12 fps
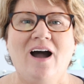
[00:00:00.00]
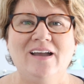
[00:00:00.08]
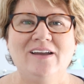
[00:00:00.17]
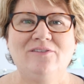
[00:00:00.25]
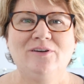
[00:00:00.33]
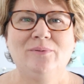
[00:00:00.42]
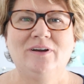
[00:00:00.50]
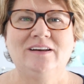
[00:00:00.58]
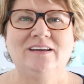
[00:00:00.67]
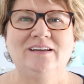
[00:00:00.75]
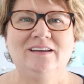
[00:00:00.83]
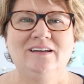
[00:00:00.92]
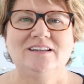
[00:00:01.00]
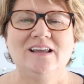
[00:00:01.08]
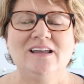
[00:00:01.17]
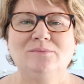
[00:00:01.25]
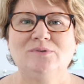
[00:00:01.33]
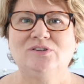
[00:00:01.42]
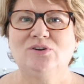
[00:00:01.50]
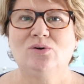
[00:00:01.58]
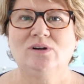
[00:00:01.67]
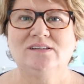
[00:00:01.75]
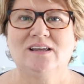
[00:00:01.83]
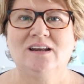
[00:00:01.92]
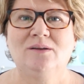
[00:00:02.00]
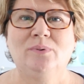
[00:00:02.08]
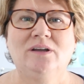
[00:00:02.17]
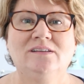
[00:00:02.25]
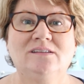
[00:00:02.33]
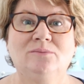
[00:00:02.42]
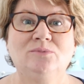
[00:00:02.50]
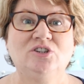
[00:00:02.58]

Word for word: Hi everybody! Today I'm so excited because I'm